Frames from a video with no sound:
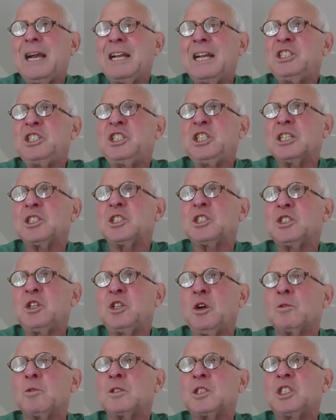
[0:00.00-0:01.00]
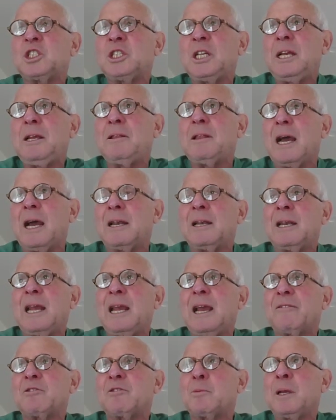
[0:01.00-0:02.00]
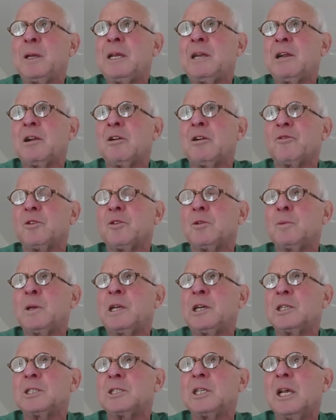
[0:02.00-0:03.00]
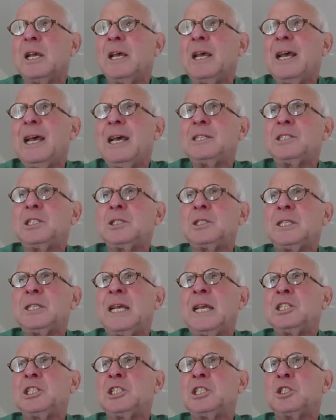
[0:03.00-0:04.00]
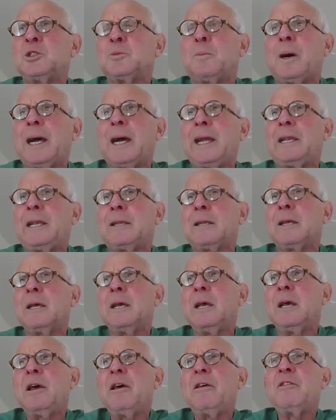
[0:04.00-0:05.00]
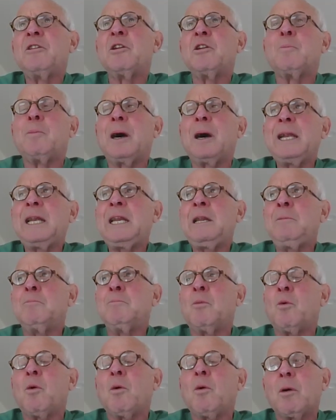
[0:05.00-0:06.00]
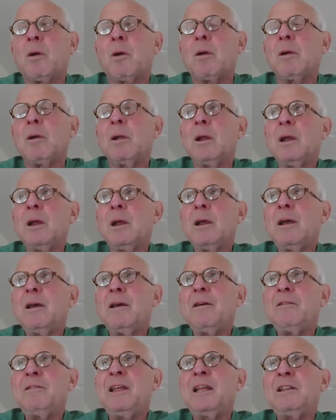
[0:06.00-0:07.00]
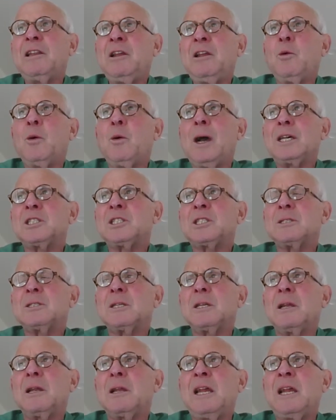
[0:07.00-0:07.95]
I just don't see that. And they have to be careful because as the sanctions bite, they're biting more than the U.S.